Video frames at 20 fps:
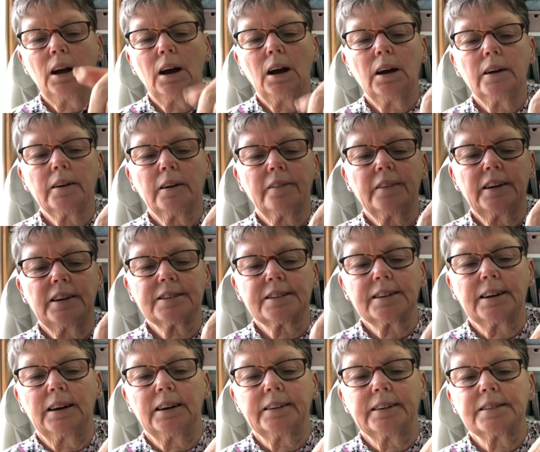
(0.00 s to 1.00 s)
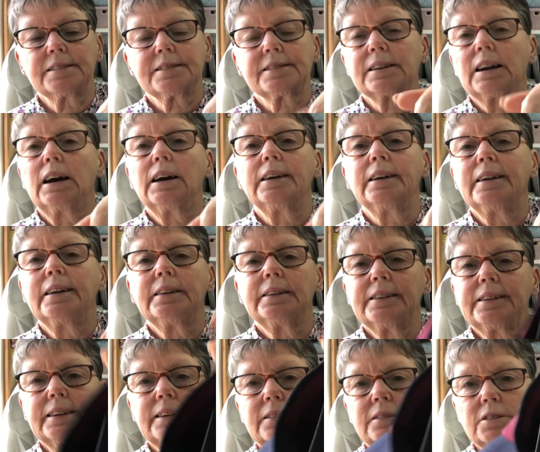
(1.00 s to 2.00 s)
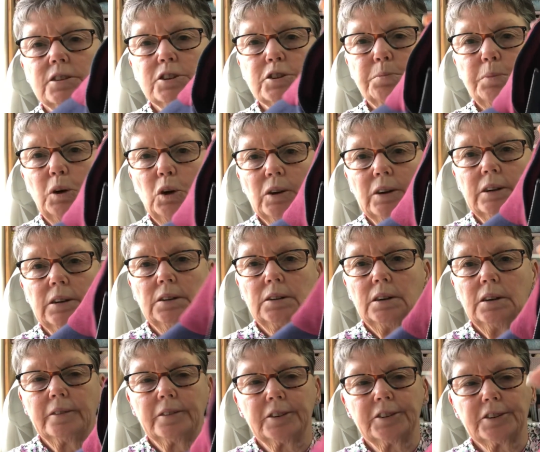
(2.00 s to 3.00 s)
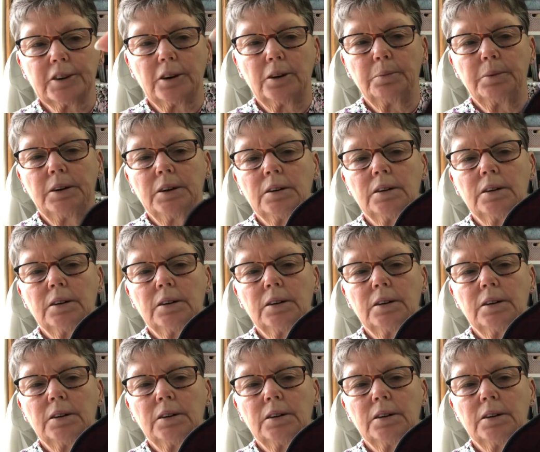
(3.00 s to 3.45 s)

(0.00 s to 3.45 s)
and on that side it's slightly smaller at the top